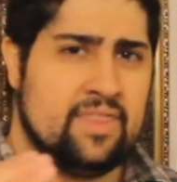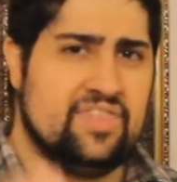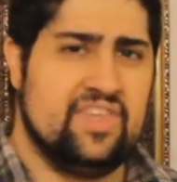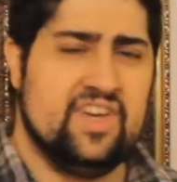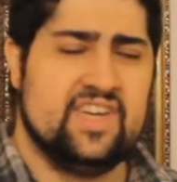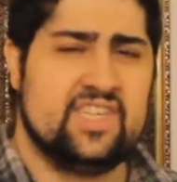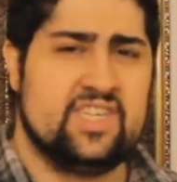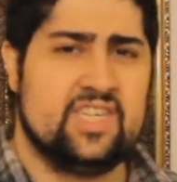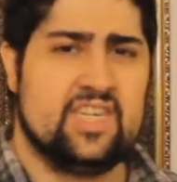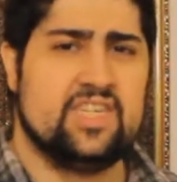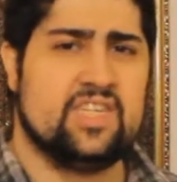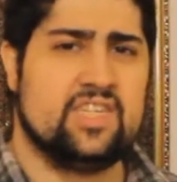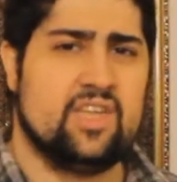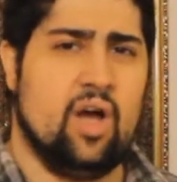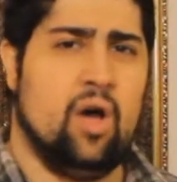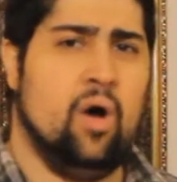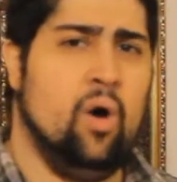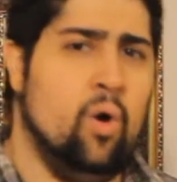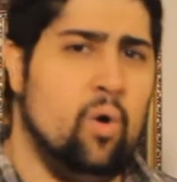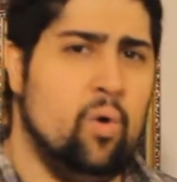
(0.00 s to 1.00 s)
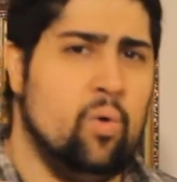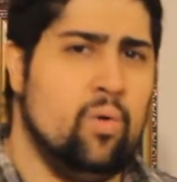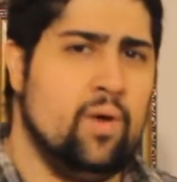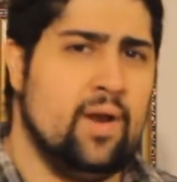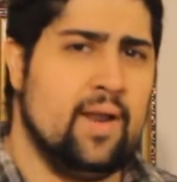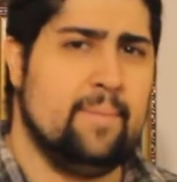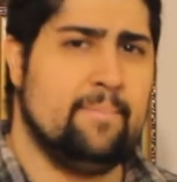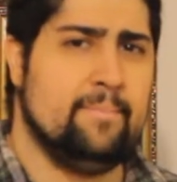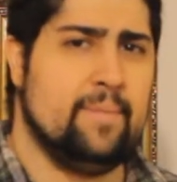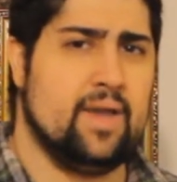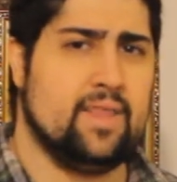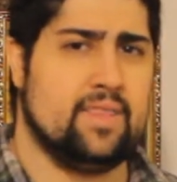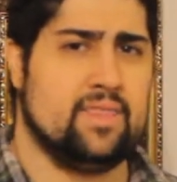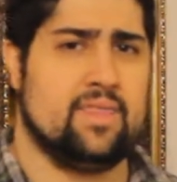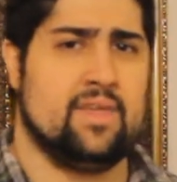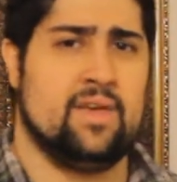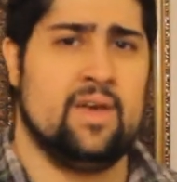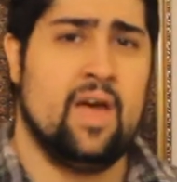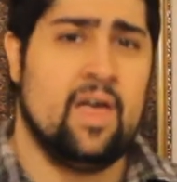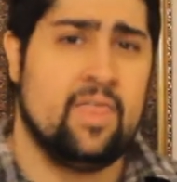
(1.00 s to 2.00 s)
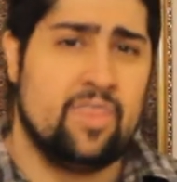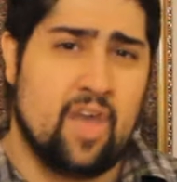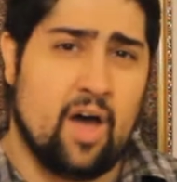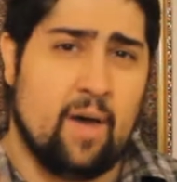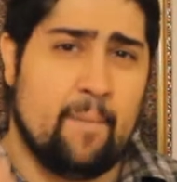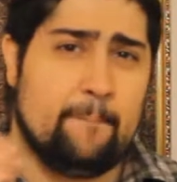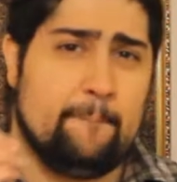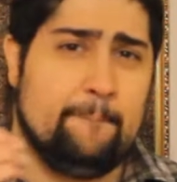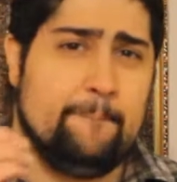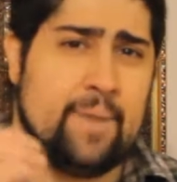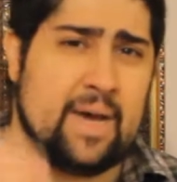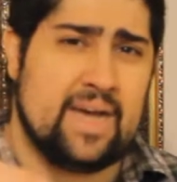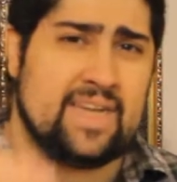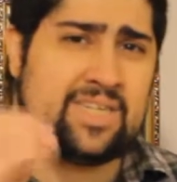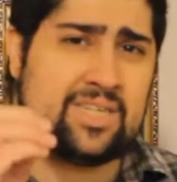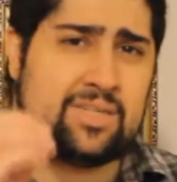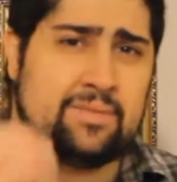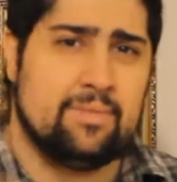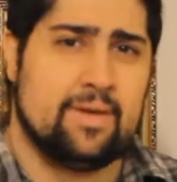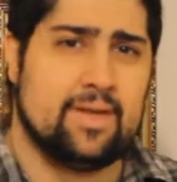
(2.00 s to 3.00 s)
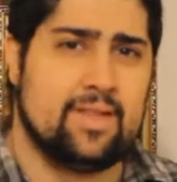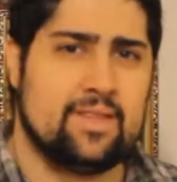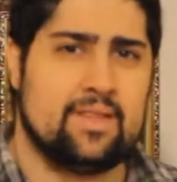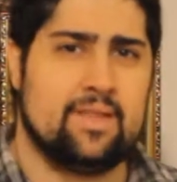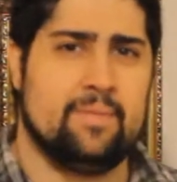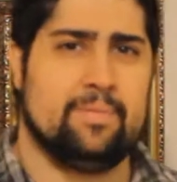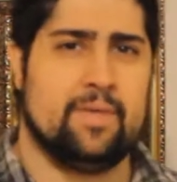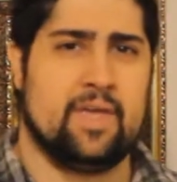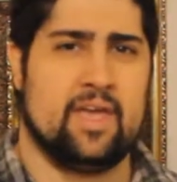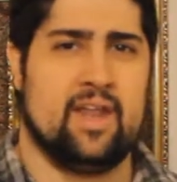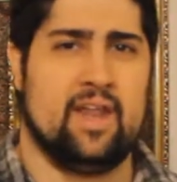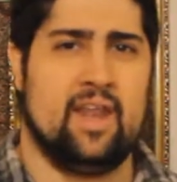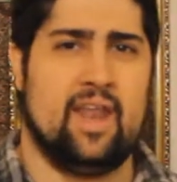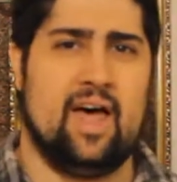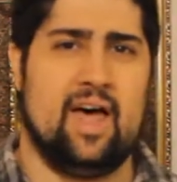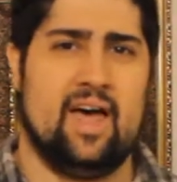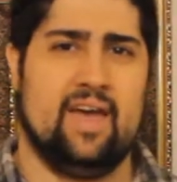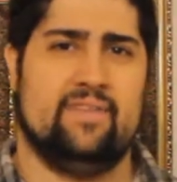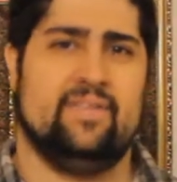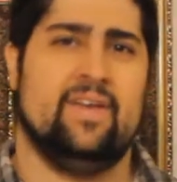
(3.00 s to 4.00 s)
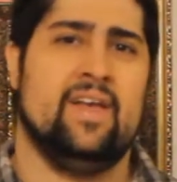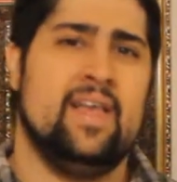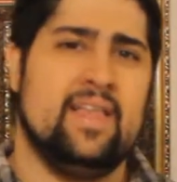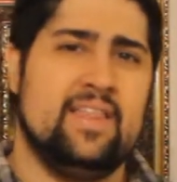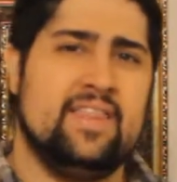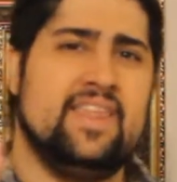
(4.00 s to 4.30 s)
This is the holy month, the best month to be alive.